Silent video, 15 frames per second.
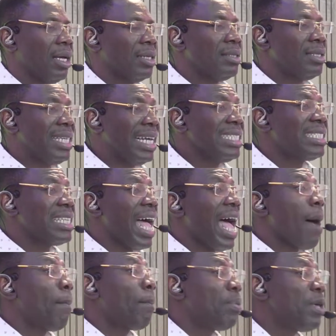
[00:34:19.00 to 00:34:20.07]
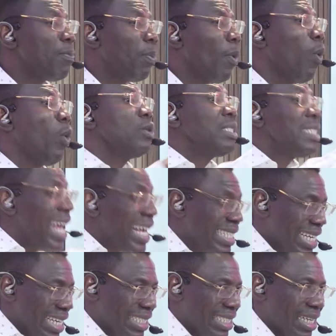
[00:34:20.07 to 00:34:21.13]
These are people who take
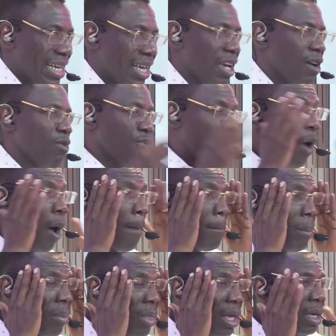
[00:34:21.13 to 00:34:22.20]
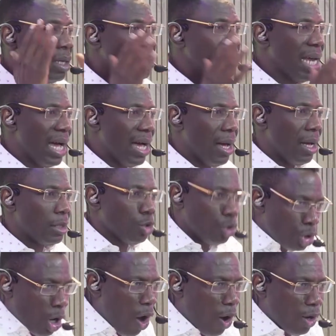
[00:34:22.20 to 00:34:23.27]
it from the
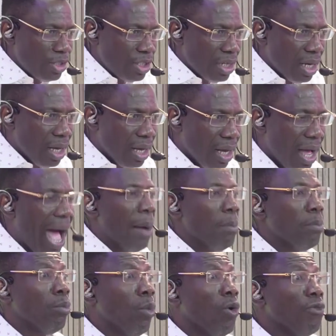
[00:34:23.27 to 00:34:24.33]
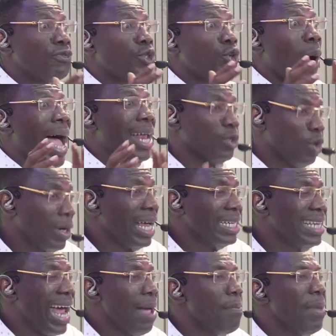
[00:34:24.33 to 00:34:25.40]
judge and move to another
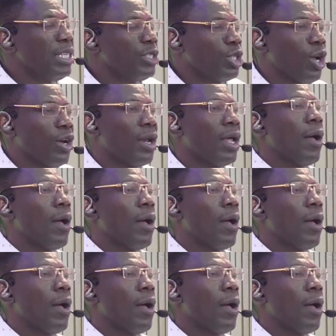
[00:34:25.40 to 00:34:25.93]
dimension